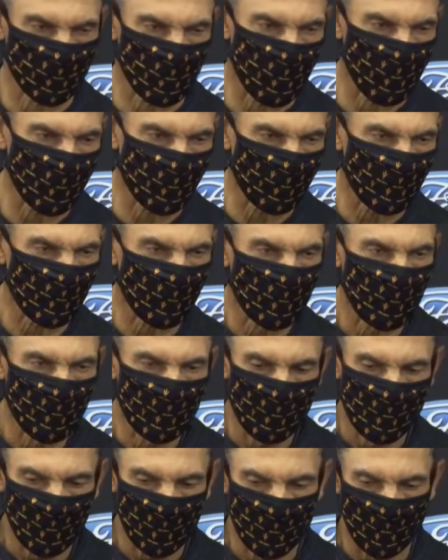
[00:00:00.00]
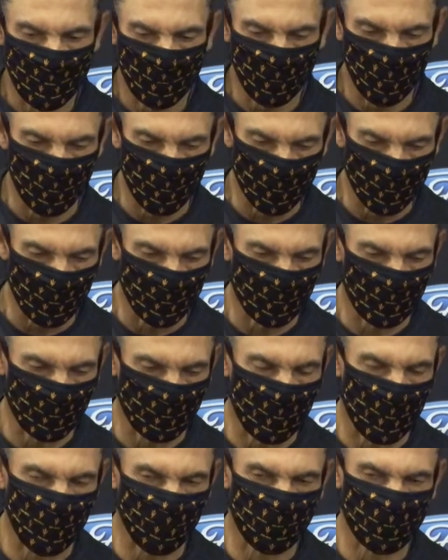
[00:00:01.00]
like when we get into
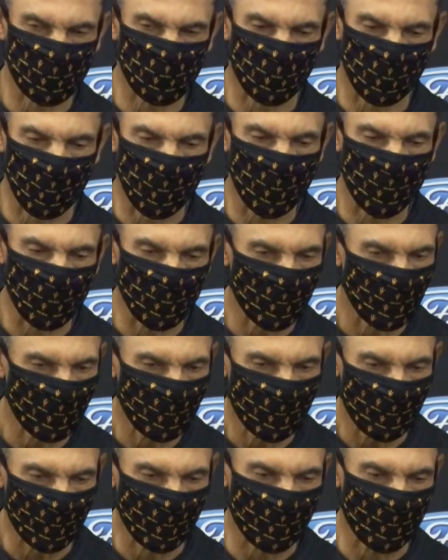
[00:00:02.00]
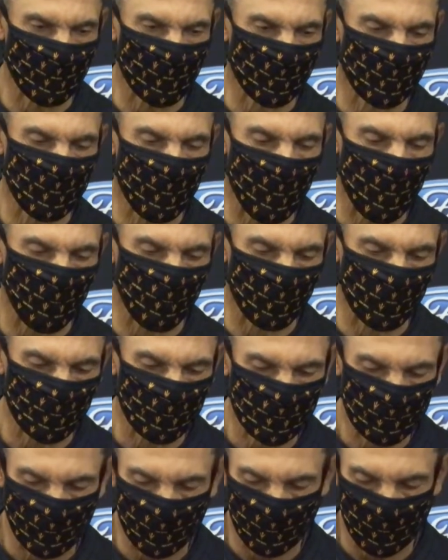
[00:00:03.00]
conference play, anything can happen.
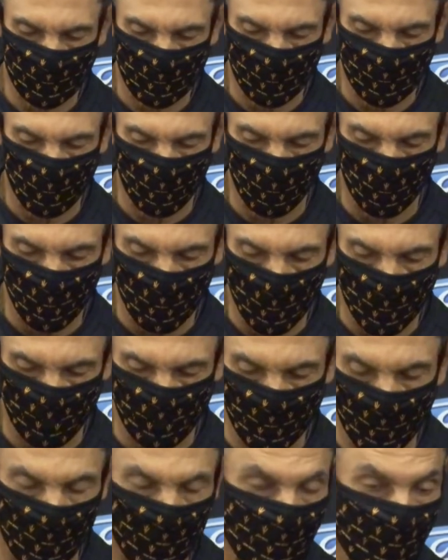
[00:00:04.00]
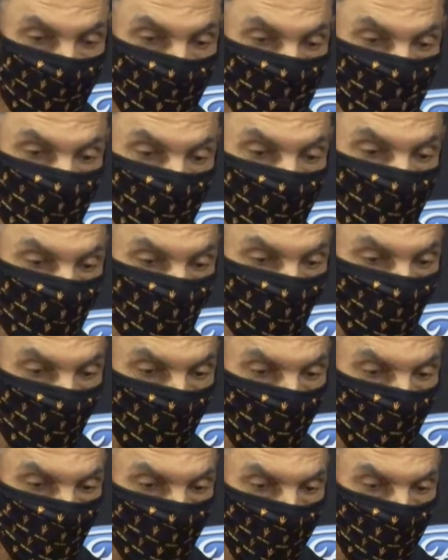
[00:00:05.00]
And I think when we have 9 games left, they're
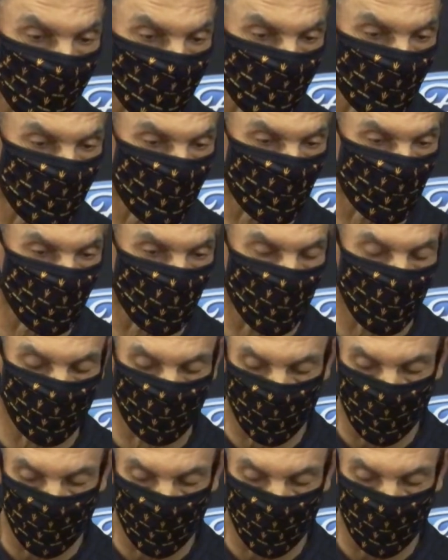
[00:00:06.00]
all Pac-12